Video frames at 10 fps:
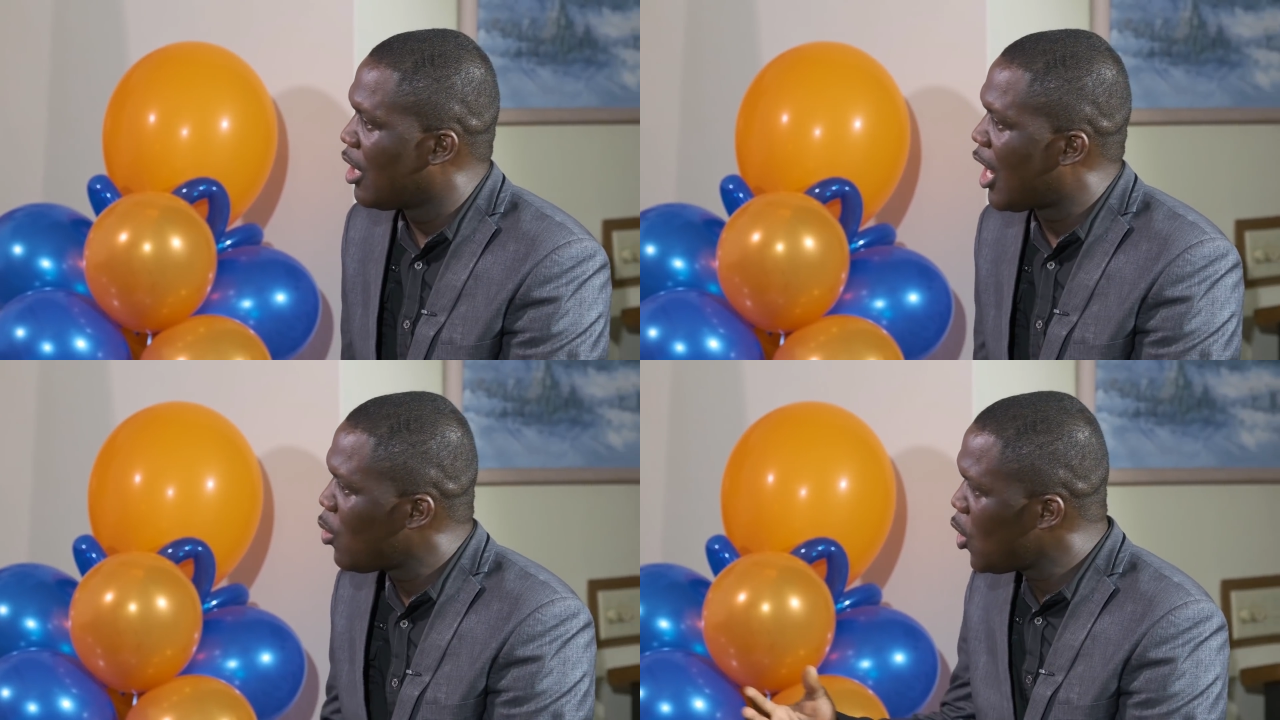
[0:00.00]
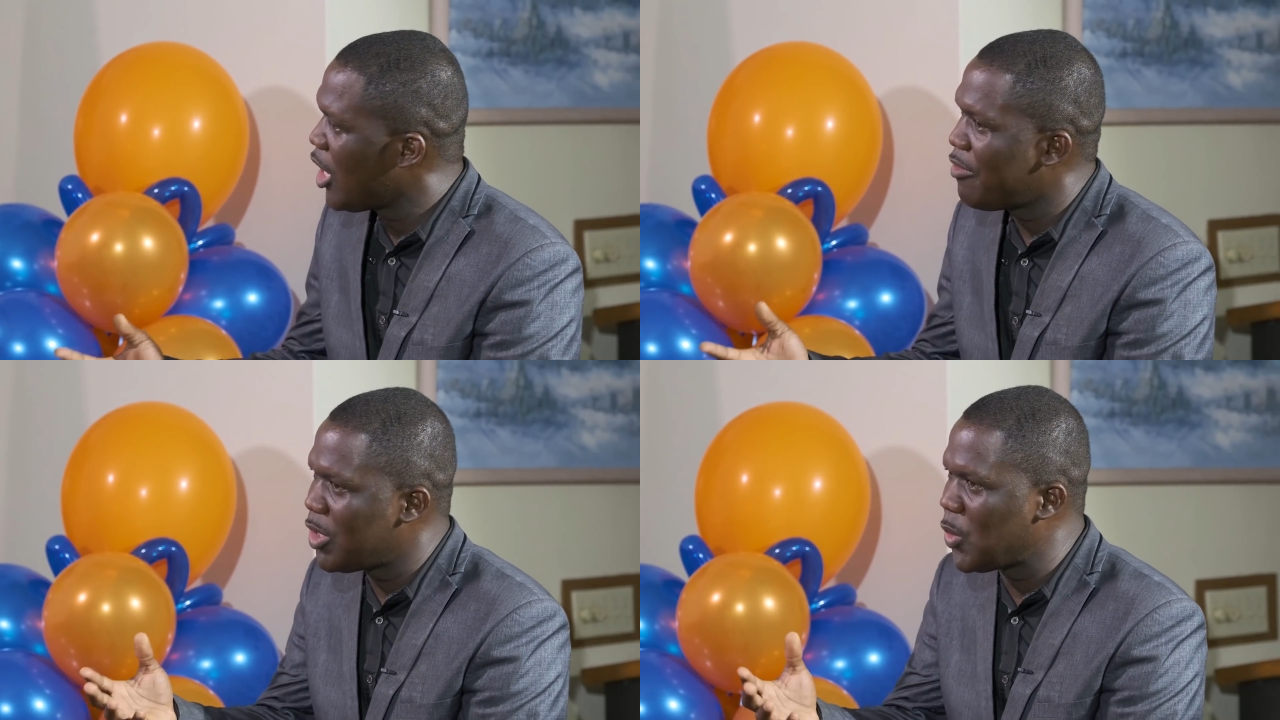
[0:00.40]
How
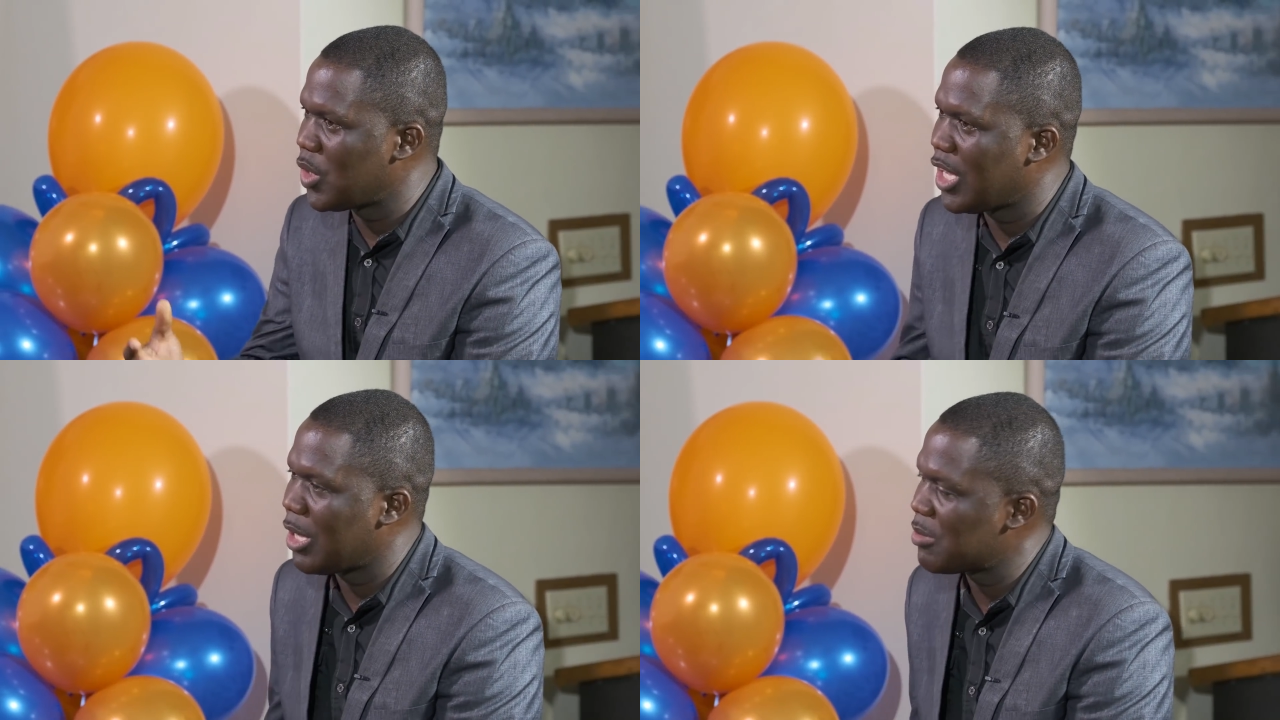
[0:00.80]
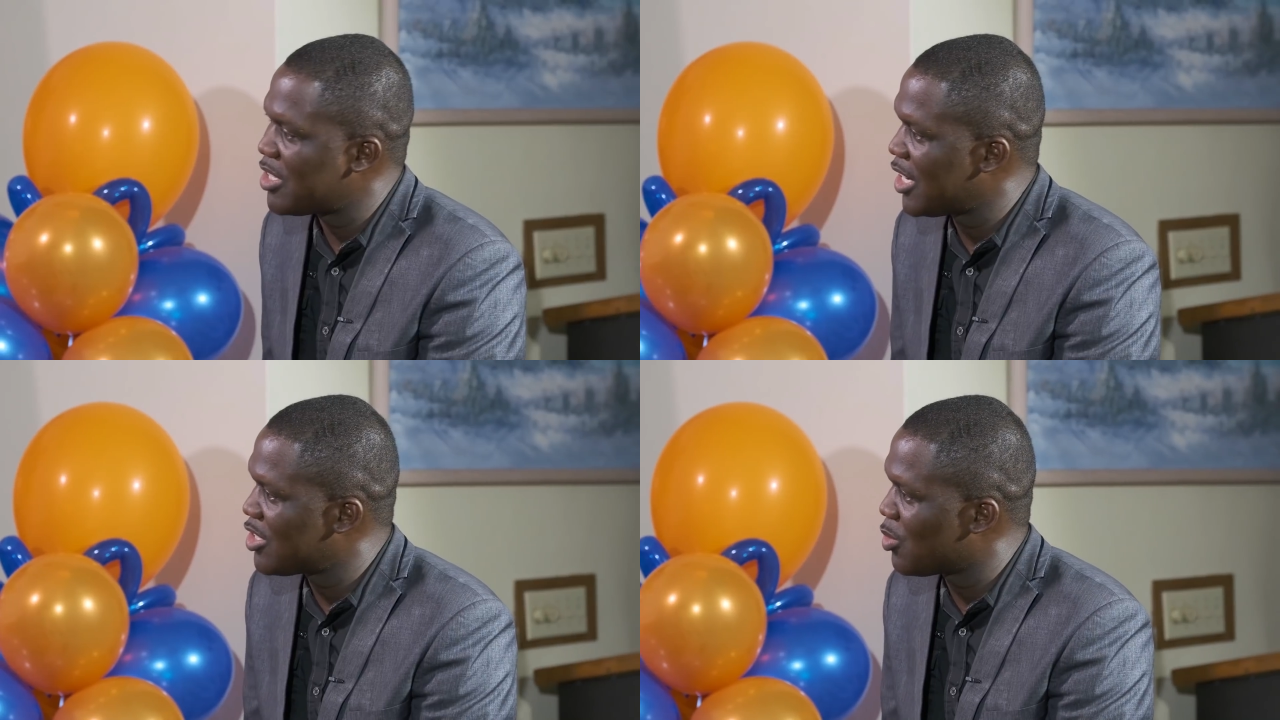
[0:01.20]
long have you known
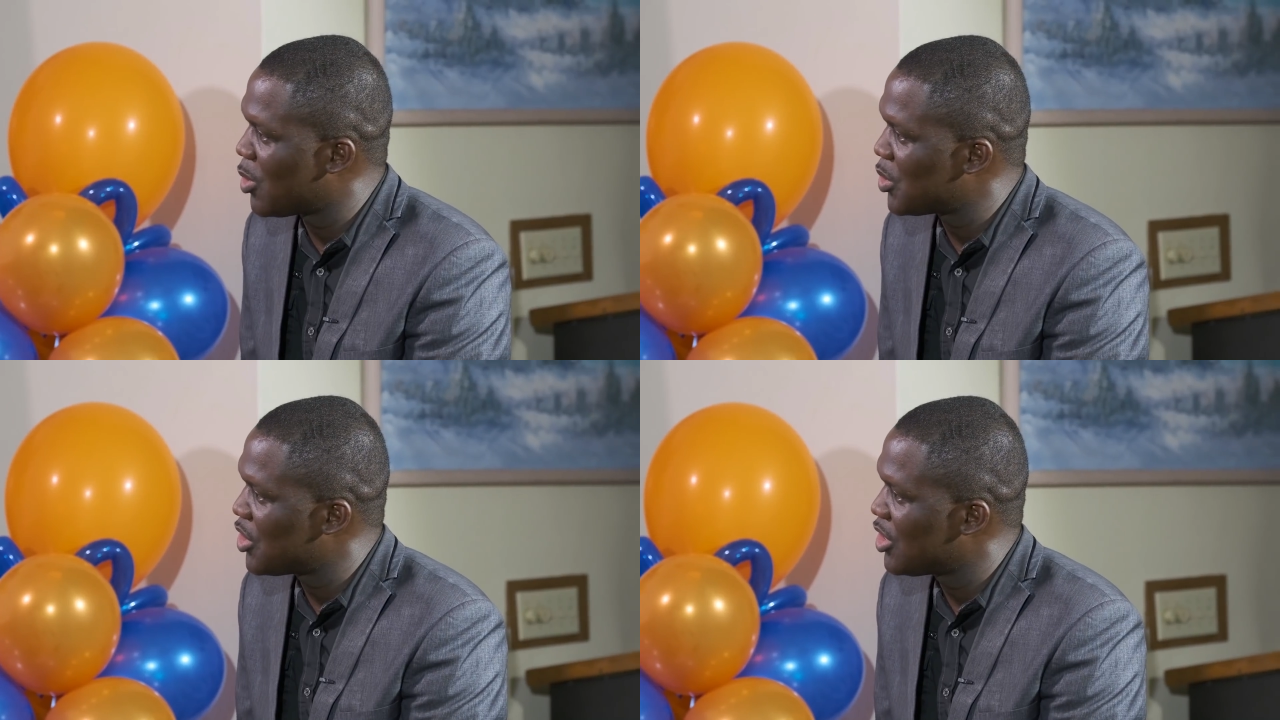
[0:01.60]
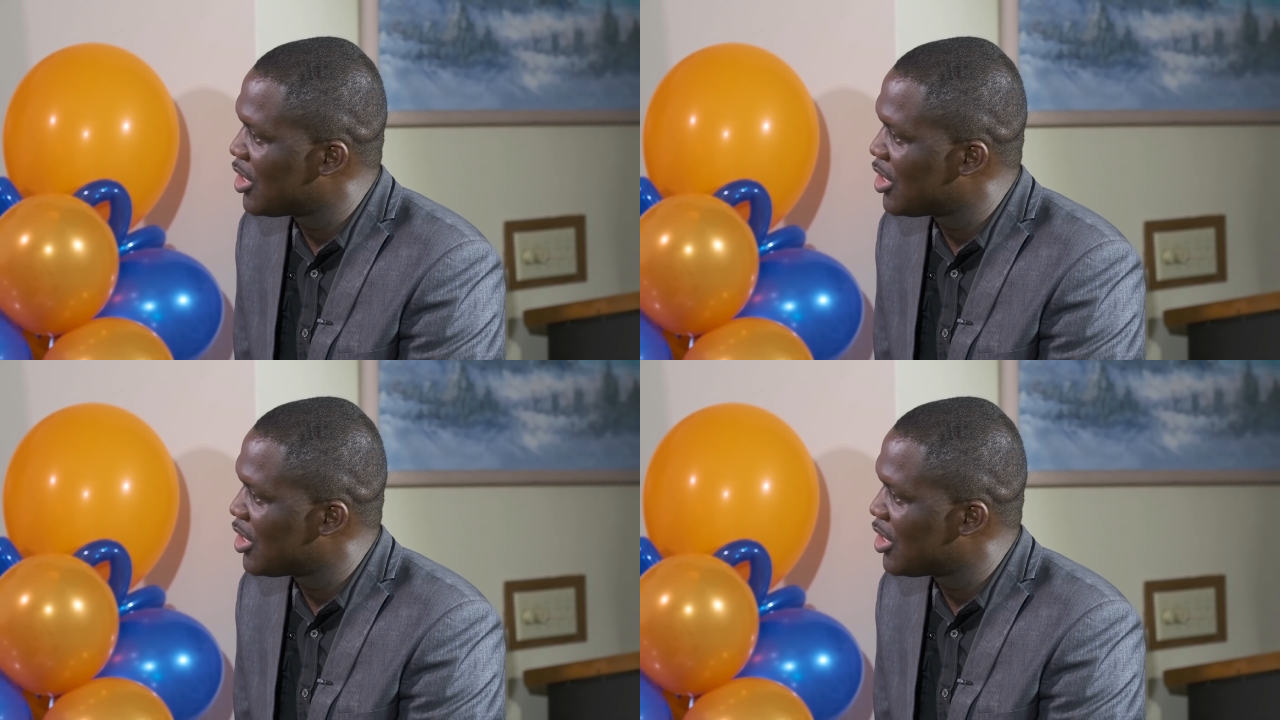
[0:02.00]
Senator Roach?